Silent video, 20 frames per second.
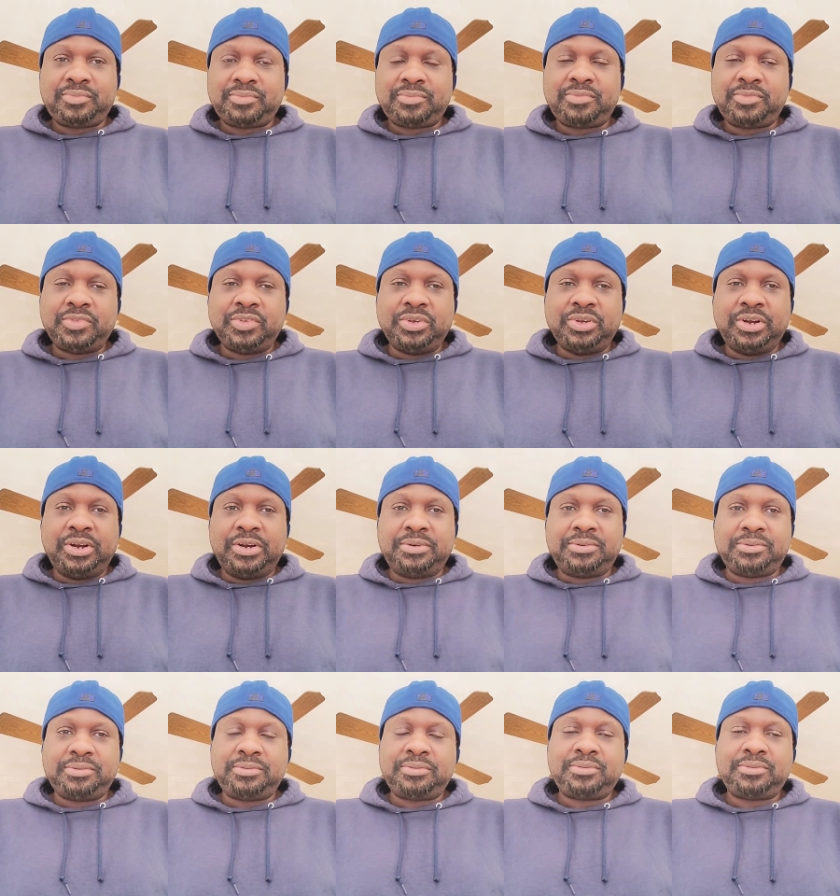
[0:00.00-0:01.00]
You
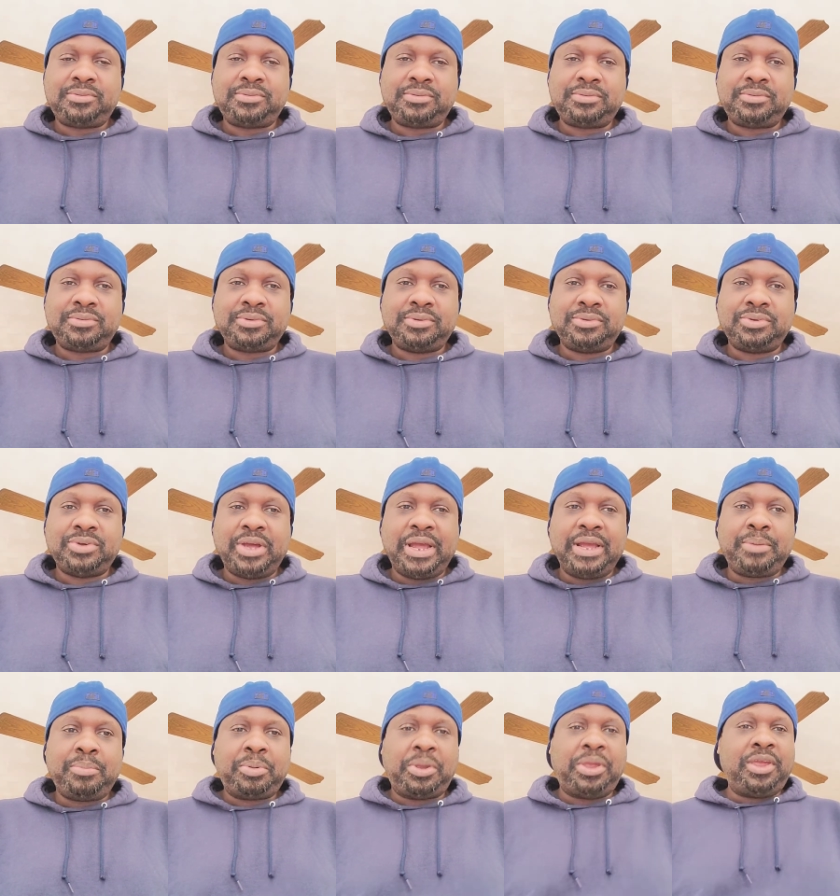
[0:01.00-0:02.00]
know, I
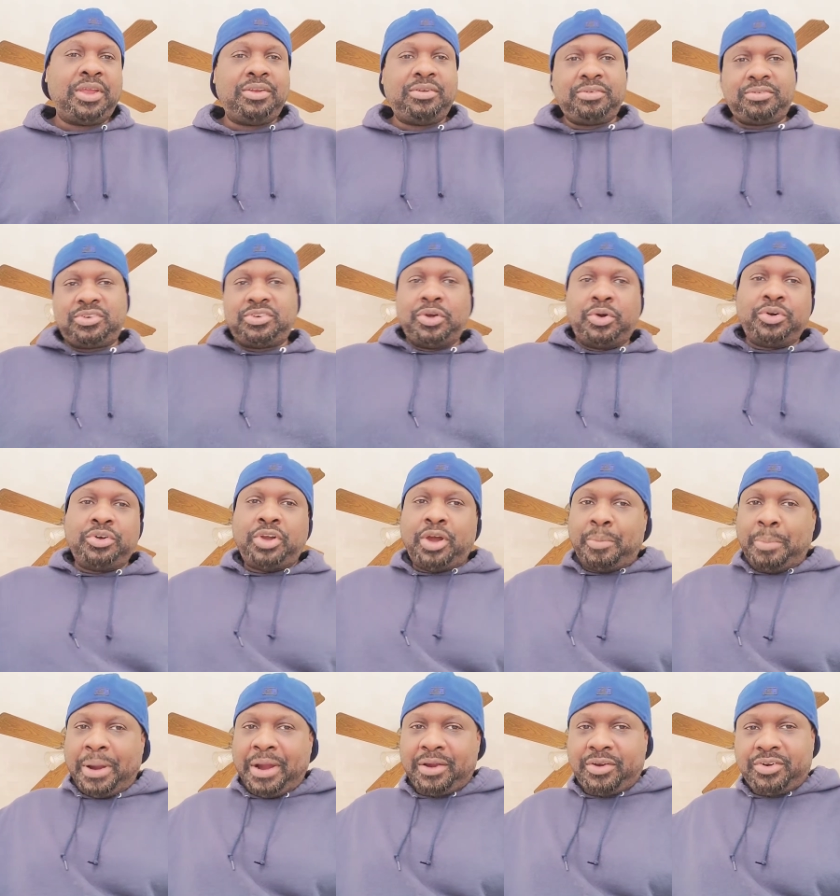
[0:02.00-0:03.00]
could be in, showing y'all
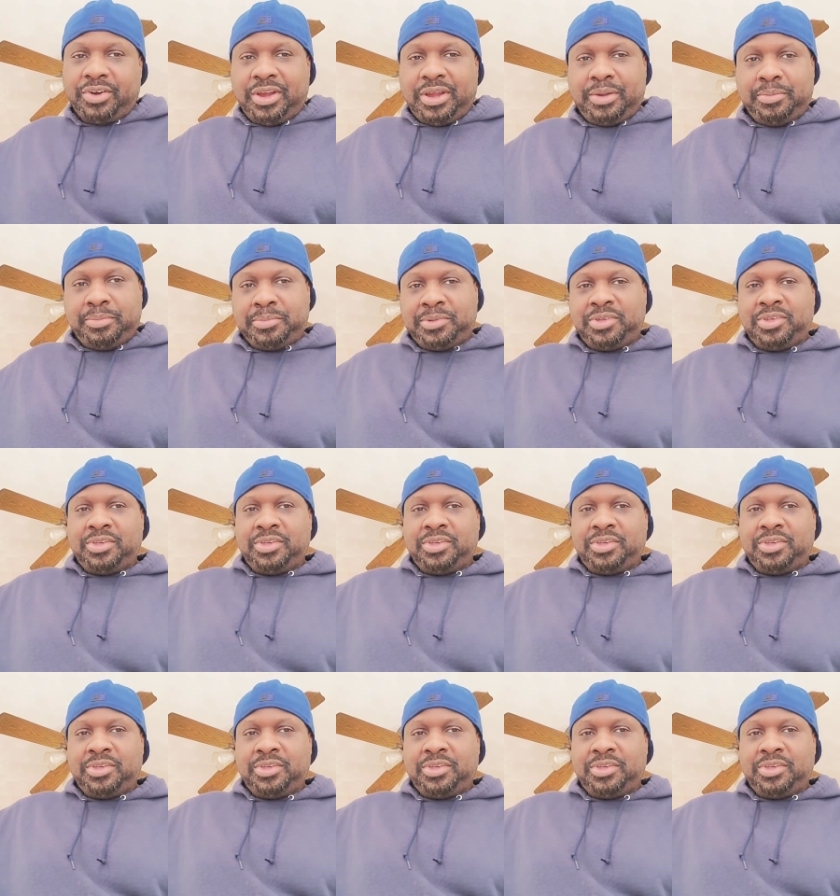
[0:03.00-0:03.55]
my crib,